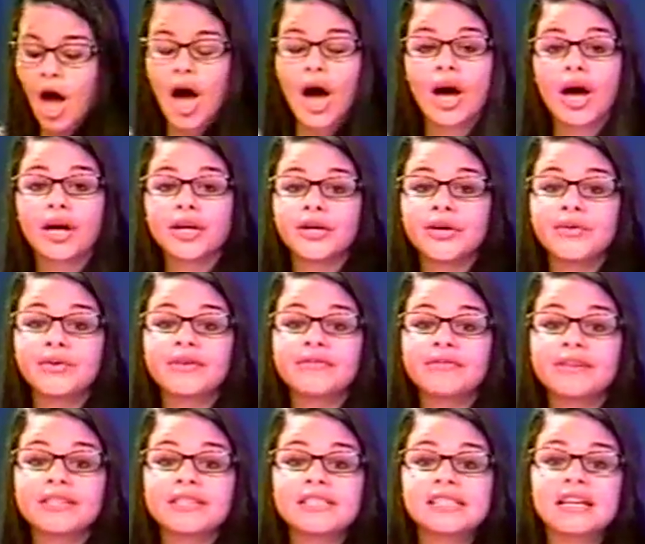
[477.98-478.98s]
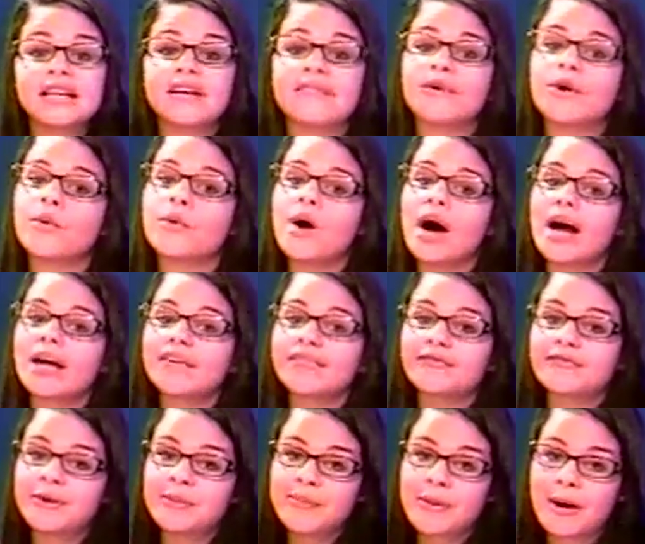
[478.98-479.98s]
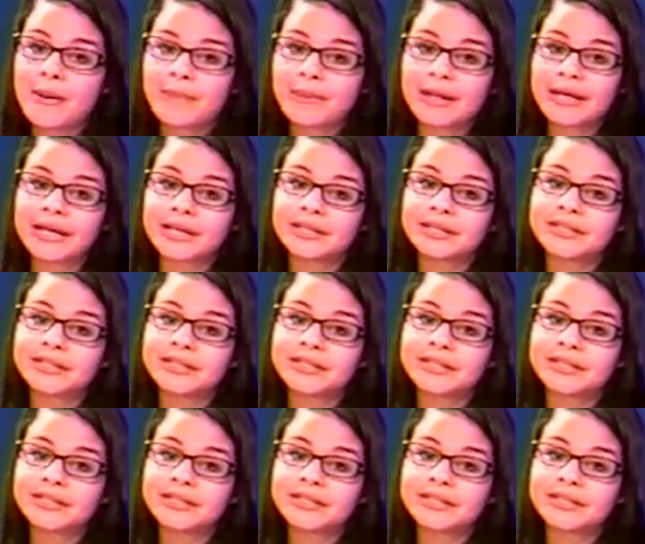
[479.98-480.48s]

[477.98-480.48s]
A University of Hawaii football player